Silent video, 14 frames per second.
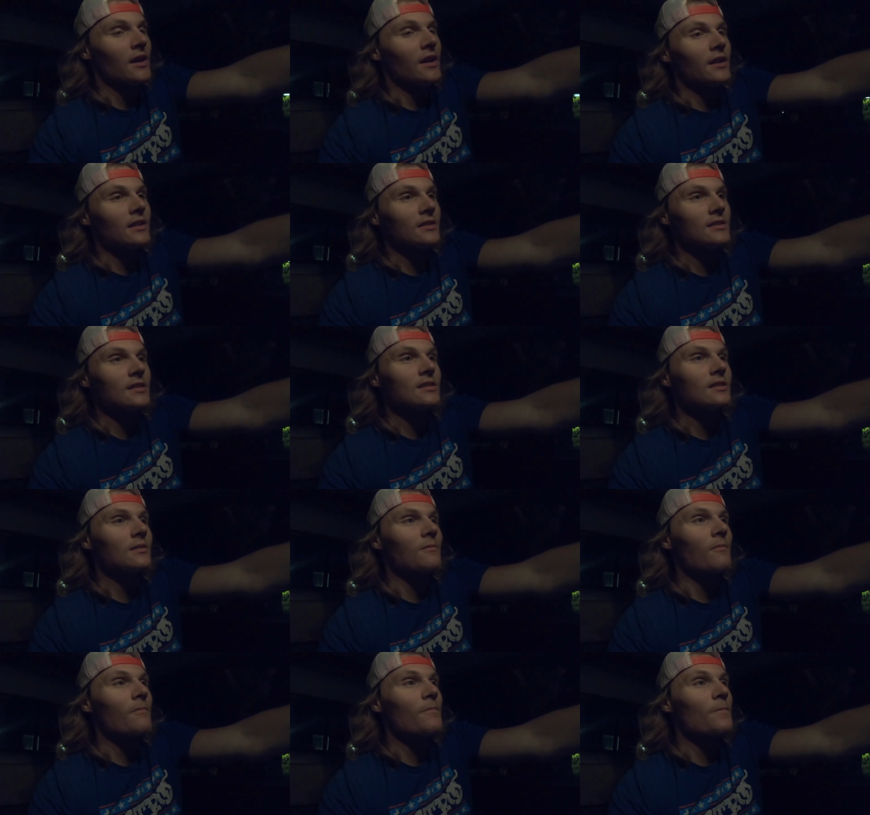Because that's the
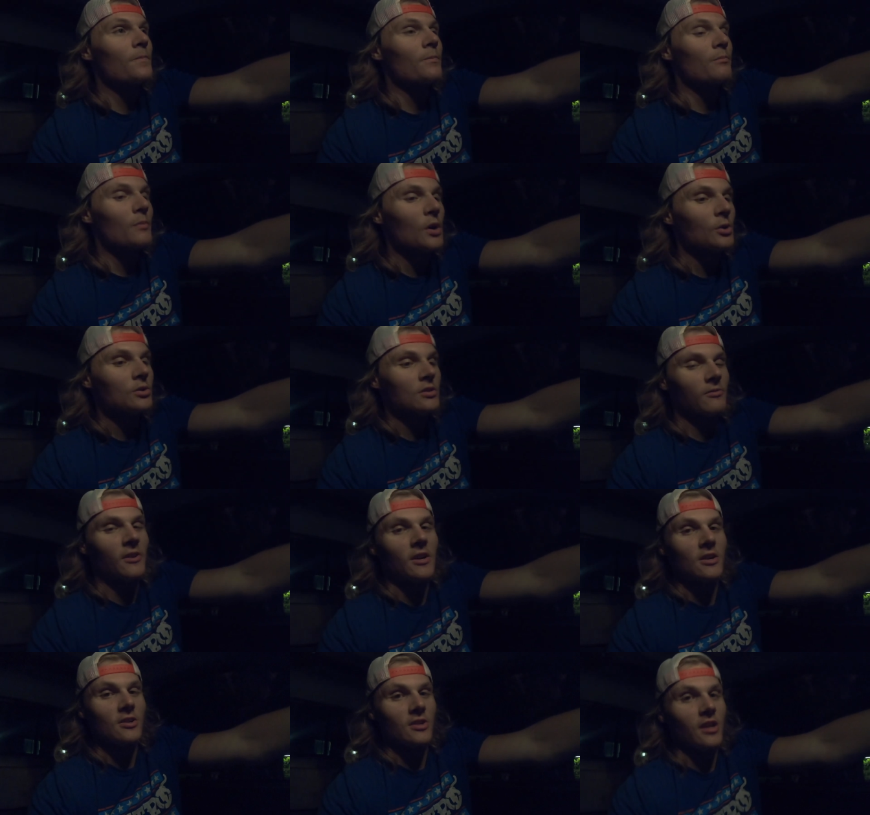most
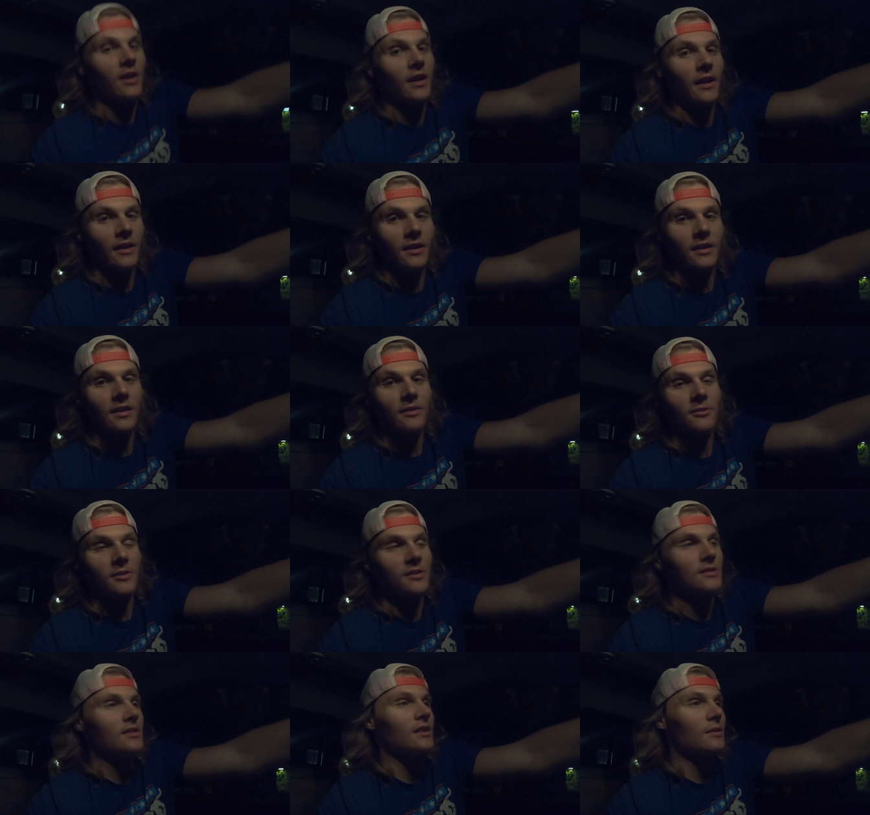fair shot I could give it
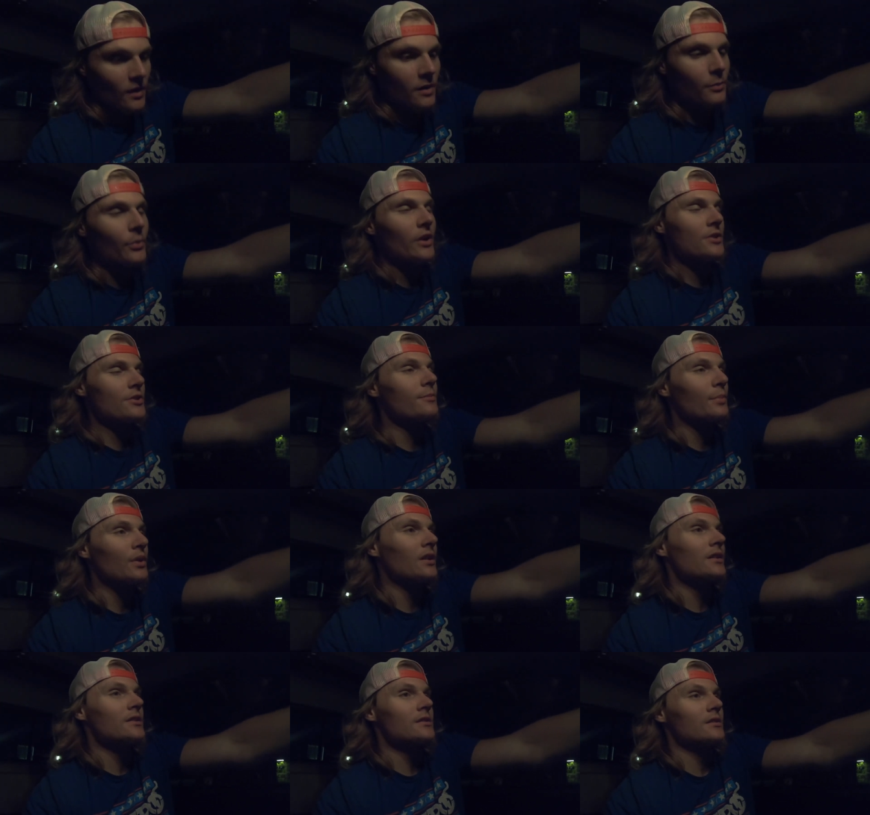is at a, a pressured
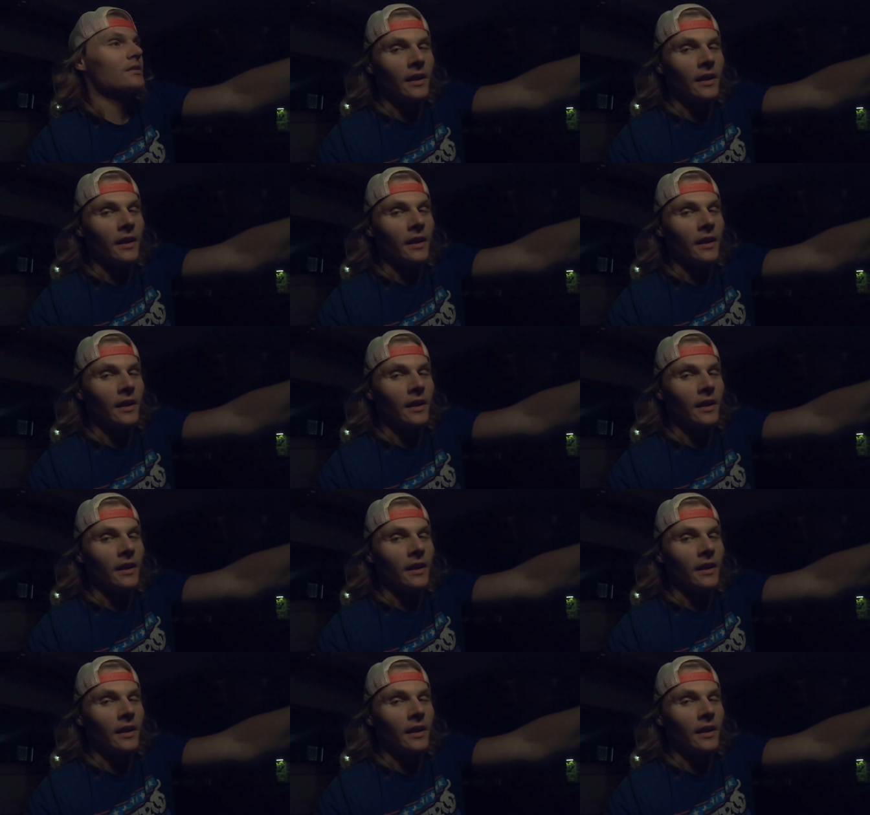place.